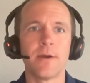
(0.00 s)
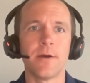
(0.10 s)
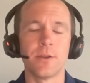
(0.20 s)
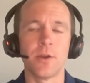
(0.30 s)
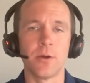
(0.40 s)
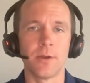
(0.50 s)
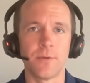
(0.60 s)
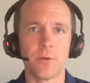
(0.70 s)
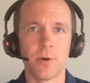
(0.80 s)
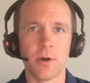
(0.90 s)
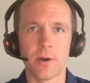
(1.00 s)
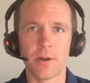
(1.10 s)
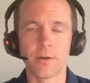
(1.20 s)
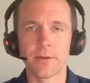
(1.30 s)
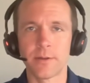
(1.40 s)
Uh, you know, if you
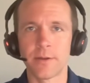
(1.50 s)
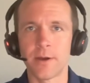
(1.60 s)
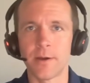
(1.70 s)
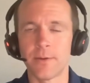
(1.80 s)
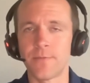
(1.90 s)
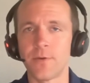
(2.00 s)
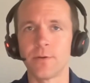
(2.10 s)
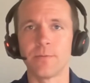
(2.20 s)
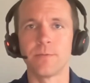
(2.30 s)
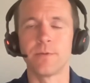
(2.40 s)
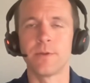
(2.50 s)
are, uh, if you're,